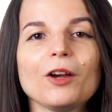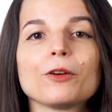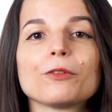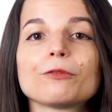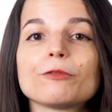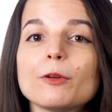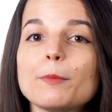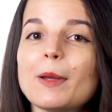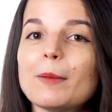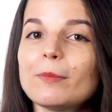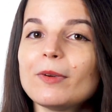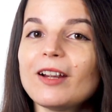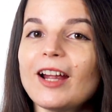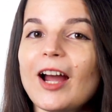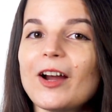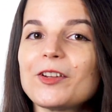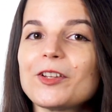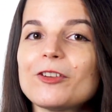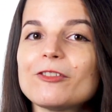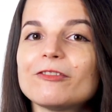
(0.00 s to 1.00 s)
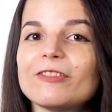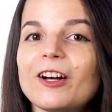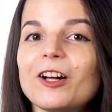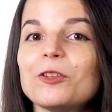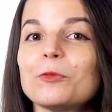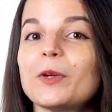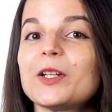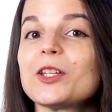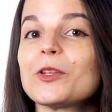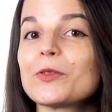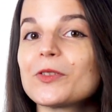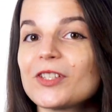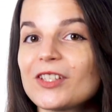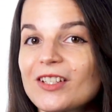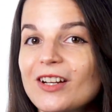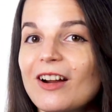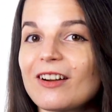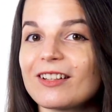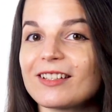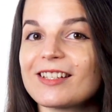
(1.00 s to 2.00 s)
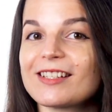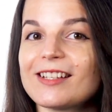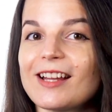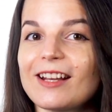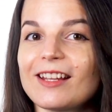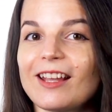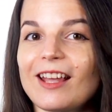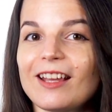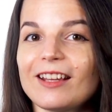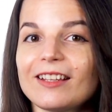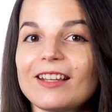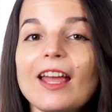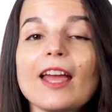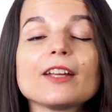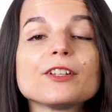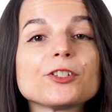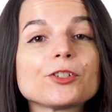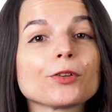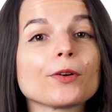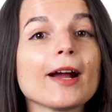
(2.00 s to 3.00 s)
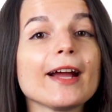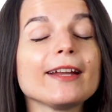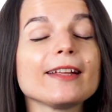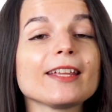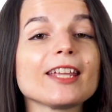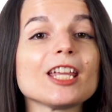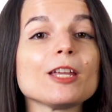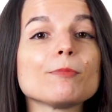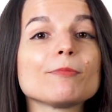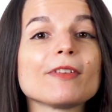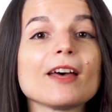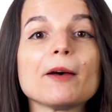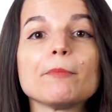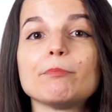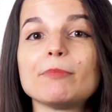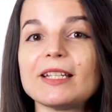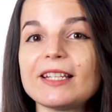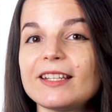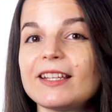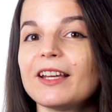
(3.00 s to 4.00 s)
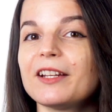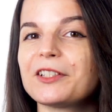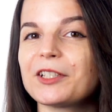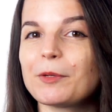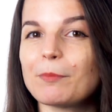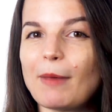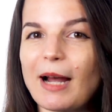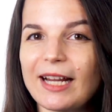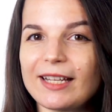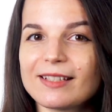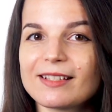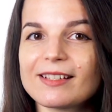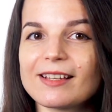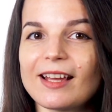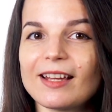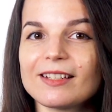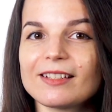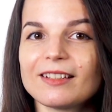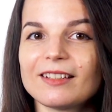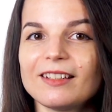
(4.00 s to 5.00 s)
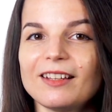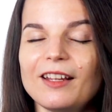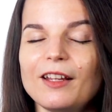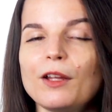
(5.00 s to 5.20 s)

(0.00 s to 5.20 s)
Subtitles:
Remember how you felt when you started studying, and try to keep that beginner mindset.